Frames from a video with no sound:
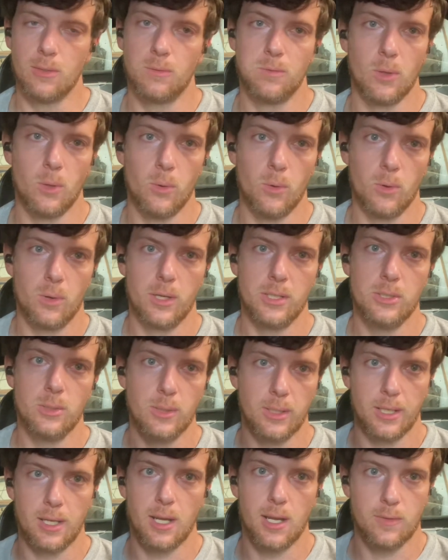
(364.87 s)
floor and you
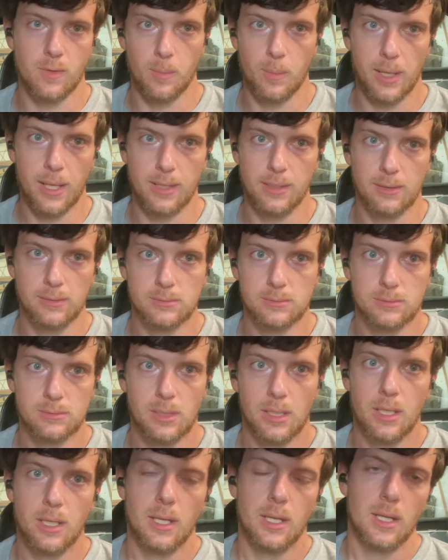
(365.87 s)
let off a button,
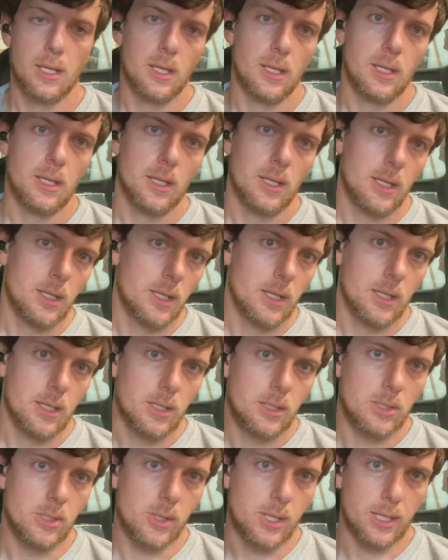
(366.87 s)

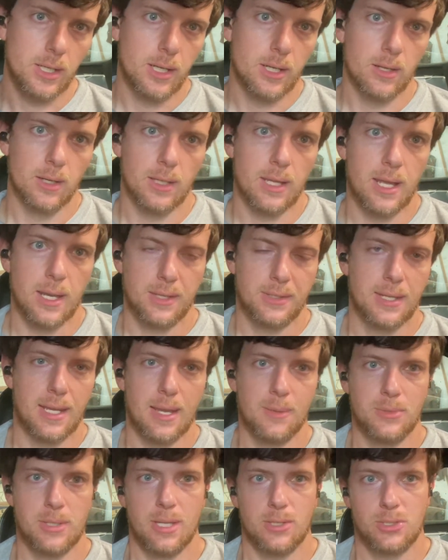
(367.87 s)
you can hear a lot of
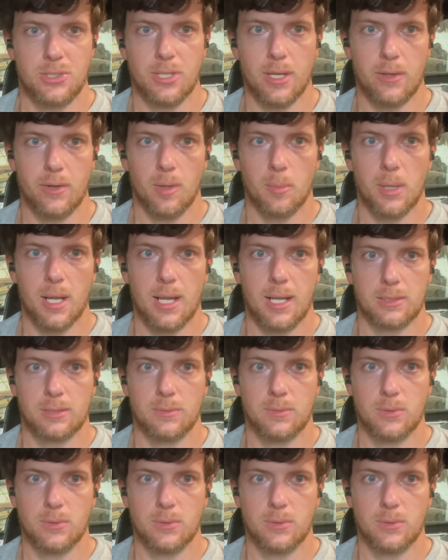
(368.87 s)
times that stutter box of